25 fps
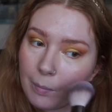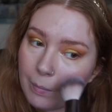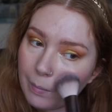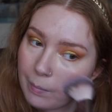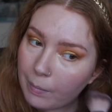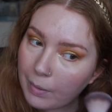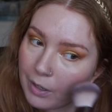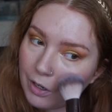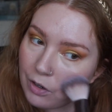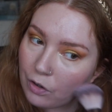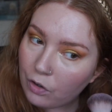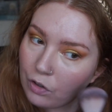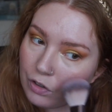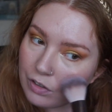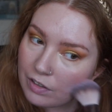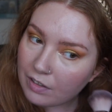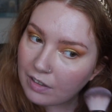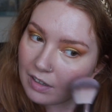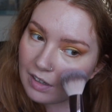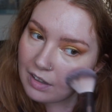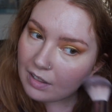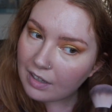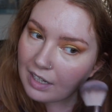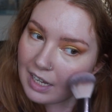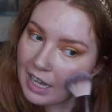Because
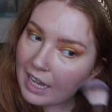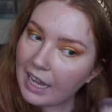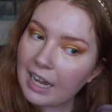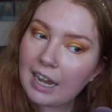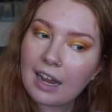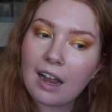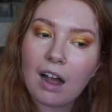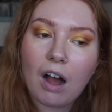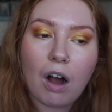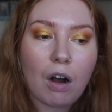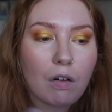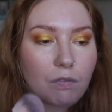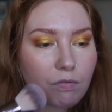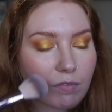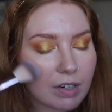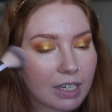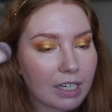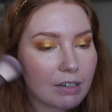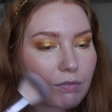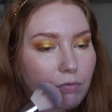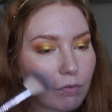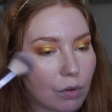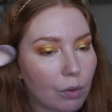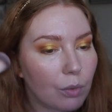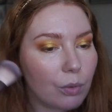the king can't
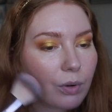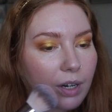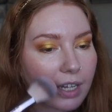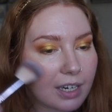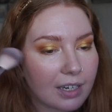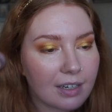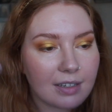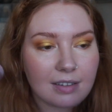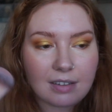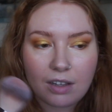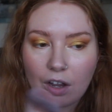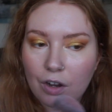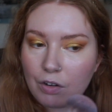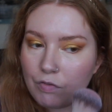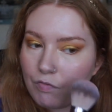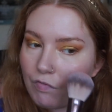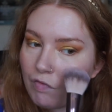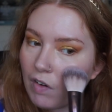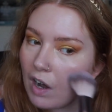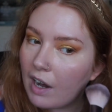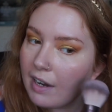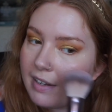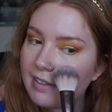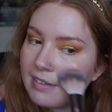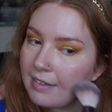really rule in his own
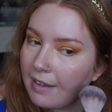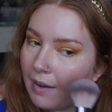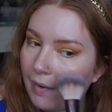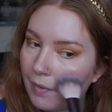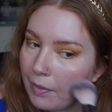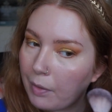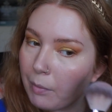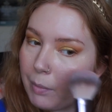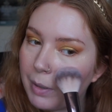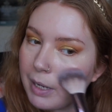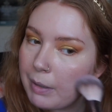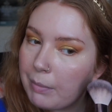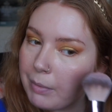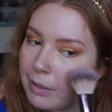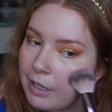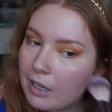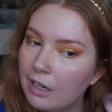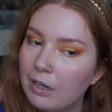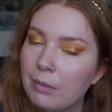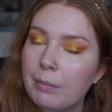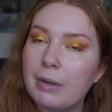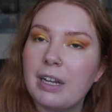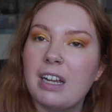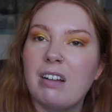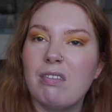right, so other people are going
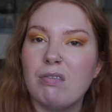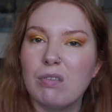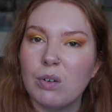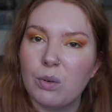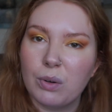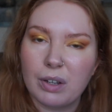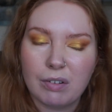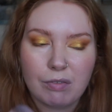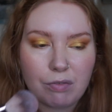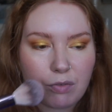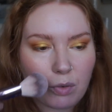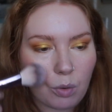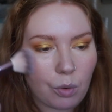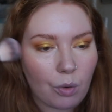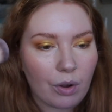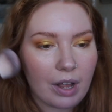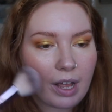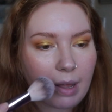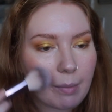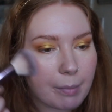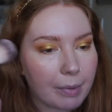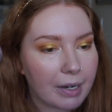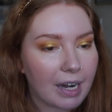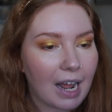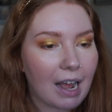to be ruling for
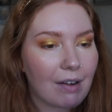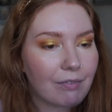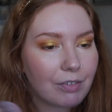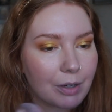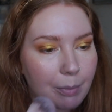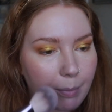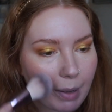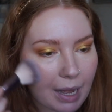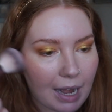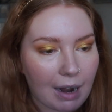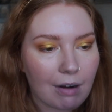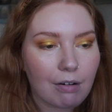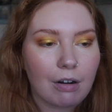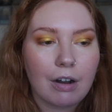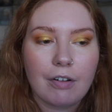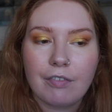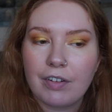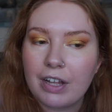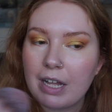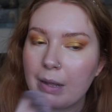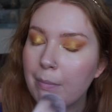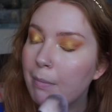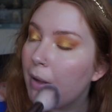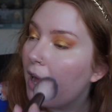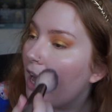him and having power over
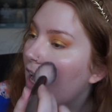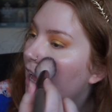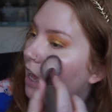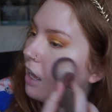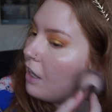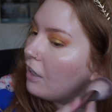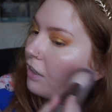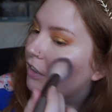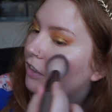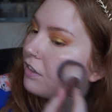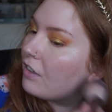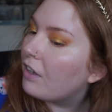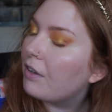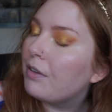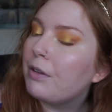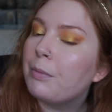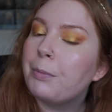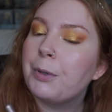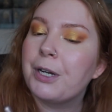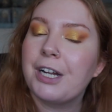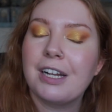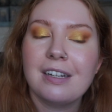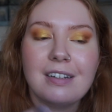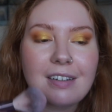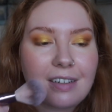him. So the
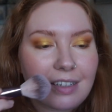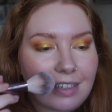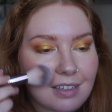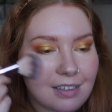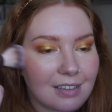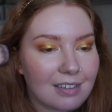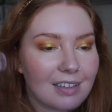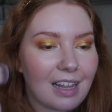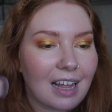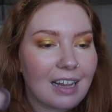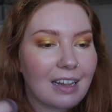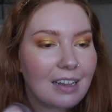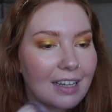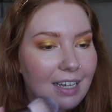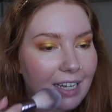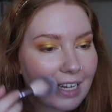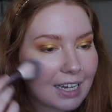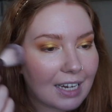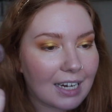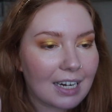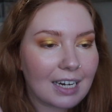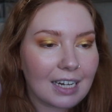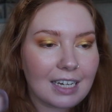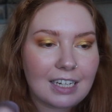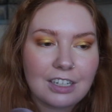Burgundians and the
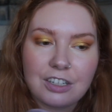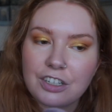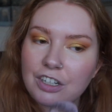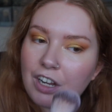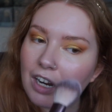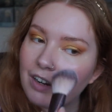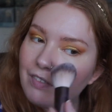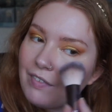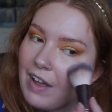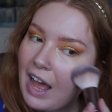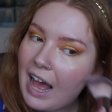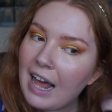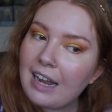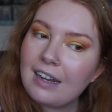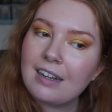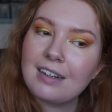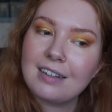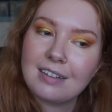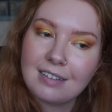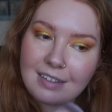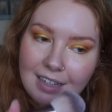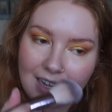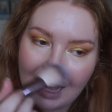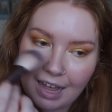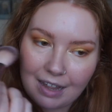English kind of ally
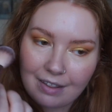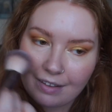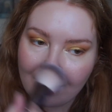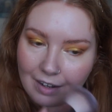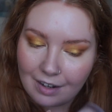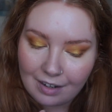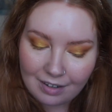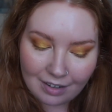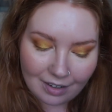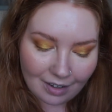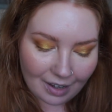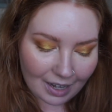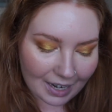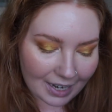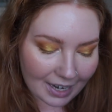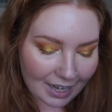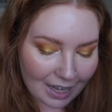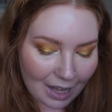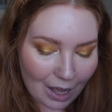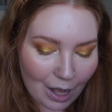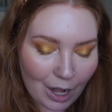together and are like,